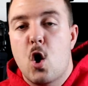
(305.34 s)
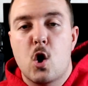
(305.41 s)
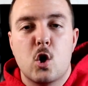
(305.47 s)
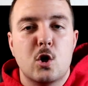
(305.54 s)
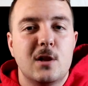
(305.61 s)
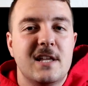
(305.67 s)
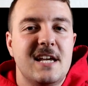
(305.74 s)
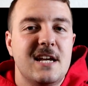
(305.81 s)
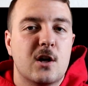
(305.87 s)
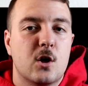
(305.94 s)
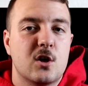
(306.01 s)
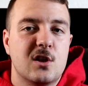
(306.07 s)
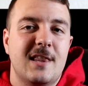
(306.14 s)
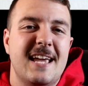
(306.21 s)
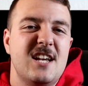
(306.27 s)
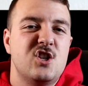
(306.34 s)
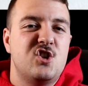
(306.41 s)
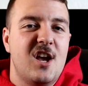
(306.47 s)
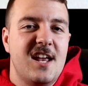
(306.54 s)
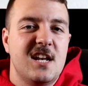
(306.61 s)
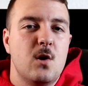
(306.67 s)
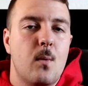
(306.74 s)
early or late
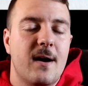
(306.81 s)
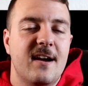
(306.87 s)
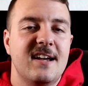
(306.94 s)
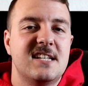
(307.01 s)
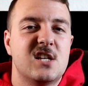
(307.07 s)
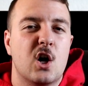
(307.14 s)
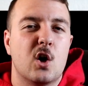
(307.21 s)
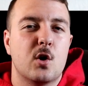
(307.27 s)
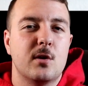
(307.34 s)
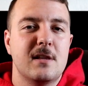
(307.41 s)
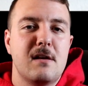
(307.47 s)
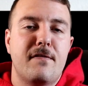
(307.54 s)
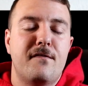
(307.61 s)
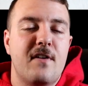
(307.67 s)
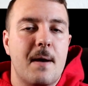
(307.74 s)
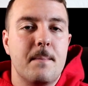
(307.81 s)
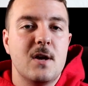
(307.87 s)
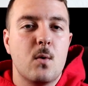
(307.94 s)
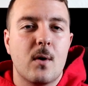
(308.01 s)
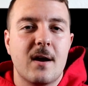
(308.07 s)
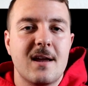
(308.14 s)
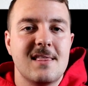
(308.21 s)
January to early
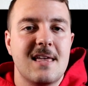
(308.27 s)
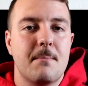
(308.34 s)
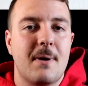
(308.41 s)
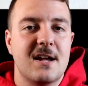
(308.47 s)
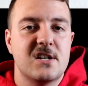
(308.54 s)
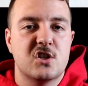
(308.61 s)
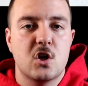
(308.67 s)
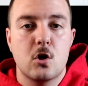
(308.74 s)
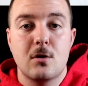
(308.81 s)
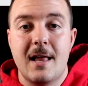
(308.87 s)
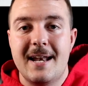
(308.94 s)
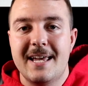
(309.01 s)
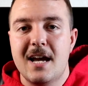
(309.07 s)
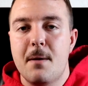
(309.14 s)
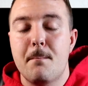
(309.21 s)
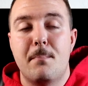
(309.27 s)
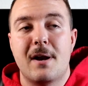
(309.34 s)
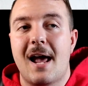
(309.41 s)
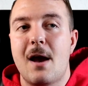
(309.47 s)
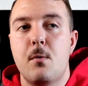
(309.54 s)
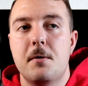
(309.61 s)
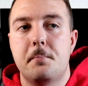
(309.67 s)
February. They might start letting up, but
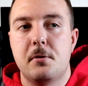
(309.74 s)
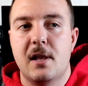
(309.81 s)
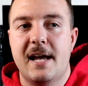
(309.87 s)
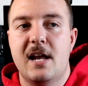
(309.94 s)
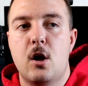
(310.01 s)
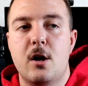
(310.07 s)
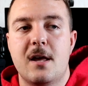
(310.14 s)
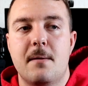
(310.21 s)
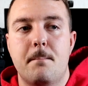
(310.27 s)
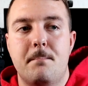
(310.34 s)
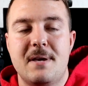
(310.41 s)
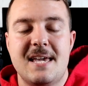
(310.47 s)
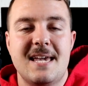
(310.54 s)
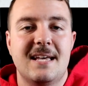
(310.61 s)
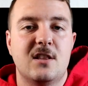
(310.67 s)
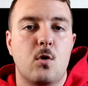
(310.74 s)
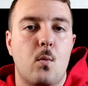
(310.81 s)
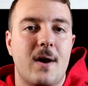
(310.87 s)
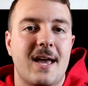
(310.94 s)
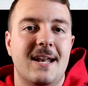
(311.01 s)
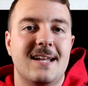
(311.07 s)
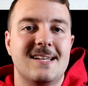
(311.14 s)
I would plan on it being the
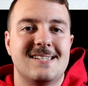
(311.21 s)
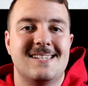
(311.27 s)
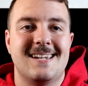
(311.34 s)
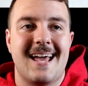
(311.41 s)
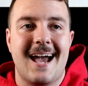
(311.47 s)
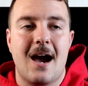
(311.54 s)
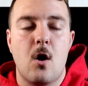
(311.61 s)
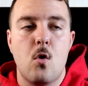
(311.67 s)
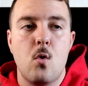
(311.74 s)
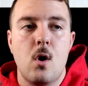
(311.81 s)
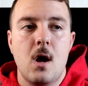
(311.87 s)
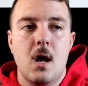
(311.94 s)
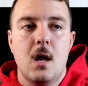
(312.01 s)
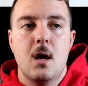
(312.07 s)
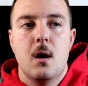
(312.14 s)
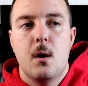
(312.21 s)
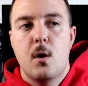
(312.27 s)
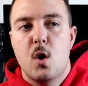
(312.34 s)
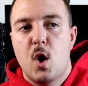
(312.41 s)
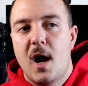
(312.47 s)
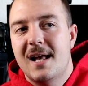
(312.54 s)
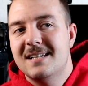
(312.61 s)
way it is now
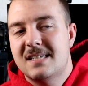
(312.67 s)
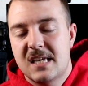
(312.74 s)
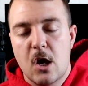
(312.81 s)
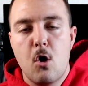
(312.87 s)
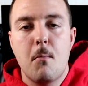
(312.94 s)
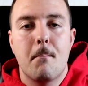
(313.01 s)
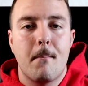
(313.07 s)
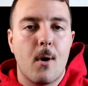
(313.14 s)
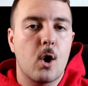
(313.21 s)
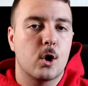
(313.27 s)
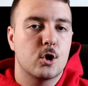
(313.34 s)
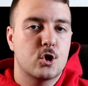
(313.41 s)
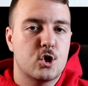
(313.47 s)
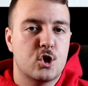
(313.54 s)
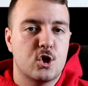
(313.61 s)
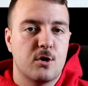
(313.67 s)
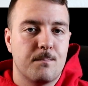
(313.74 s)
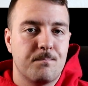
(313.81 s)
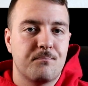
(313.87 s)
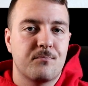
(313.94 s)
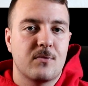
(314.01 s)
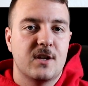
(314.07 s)
until March.
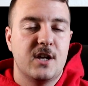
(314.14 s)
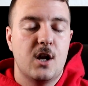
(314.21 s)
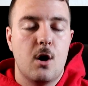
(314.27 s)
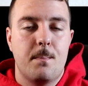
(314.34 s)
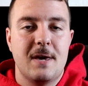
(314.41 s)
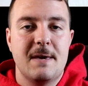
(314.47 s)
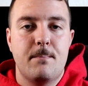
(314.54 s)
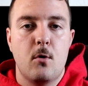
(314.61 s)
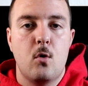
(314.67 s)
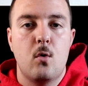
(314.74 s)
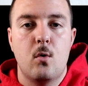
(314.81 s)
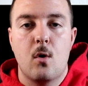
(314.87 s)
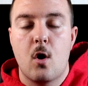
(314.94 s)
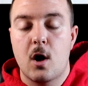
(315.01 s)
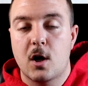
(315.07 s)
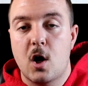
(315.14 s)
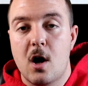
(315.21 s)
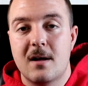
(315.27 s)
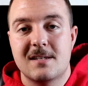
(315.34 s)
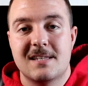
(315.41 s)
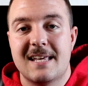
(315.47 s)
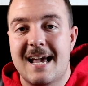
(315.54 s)
You know, people are
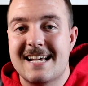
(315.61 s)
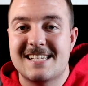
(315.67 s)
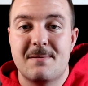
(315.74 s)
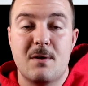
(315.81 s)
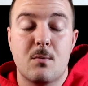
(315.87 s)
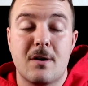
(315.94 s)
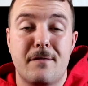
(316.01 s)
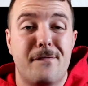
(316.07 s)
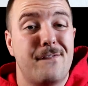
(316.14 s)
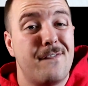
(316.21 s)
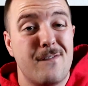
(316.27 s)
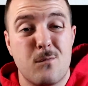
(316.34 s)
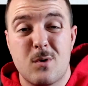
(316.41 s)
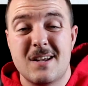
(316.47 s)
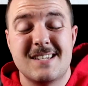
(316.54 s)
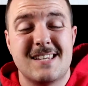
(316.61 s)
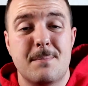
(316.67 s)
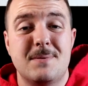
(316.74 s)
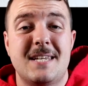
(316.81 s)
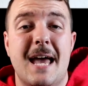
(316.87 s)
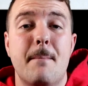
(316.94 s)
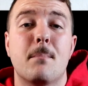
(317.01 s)
constantly asking me, we're in
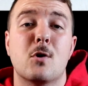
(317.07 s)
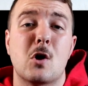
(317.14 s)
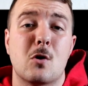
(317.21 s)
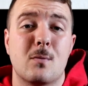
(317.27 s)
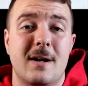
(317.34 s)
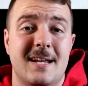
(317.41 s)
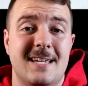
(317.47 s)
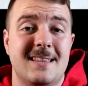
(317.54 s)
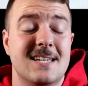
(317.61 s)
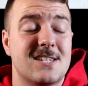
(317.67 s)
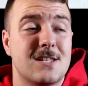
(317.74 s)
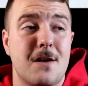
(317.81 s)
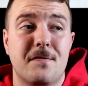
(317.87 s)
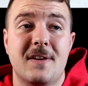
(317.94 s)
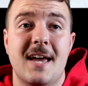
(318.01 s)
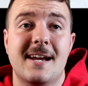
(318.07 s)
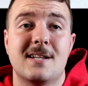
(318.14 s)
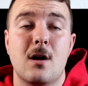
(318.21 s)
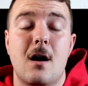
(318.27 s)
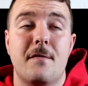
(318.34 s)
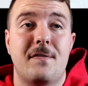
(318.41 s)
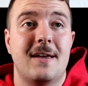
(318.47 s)
September already. This stuff
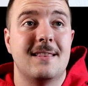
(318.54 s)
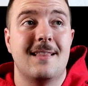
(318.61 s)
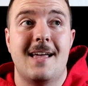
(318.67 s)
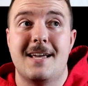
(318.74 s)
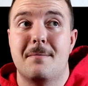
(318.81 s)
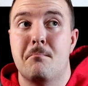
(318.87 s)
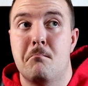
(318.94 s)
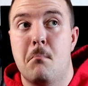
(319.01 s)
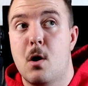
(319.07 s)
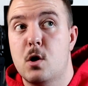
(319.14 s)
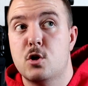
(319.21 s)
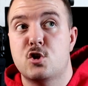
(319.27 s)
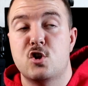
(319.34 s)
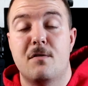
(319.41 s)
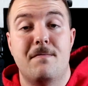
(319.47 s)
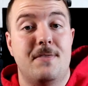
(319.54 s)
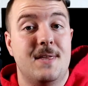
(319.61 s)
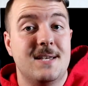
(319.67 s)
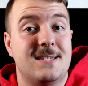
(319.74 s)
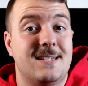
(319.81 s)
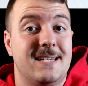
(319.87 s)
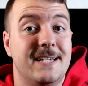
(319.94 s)
kicked off in like March of
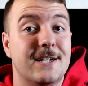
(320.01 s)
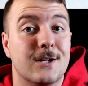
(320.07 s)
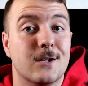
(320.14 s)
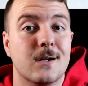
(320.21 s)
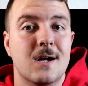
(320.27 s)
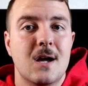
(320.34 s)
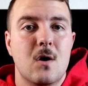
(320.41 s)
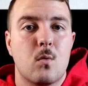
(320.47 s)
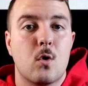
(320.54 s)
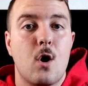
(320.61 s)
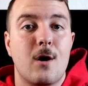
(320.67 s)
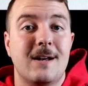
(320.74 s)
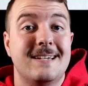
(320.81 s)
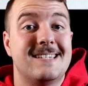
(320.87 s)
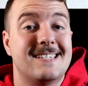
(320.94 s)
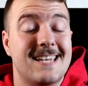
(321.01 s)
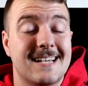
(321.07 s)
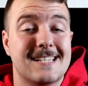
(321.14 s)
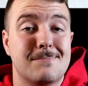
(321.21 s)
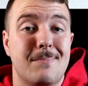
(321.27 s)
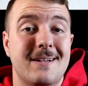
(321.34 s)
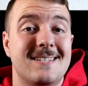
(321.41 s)
this year. We're already
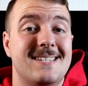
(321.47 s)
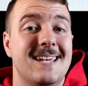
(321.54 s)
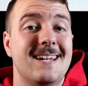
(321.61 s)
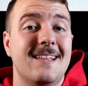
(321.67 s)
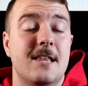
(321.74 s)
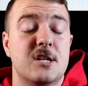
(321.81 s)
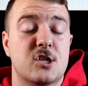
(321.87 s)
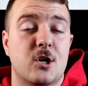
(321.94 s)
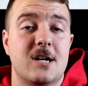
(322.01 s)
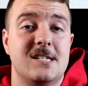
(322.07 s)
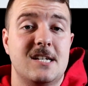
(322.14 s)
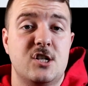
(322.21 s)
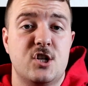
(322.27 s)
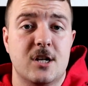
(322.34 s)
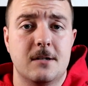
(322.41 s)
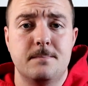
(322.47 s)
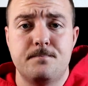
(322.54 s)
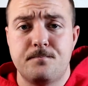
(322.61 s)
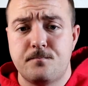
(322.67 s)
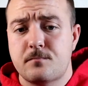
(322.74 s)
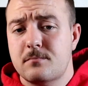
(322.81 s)
6 months into this crazy shit.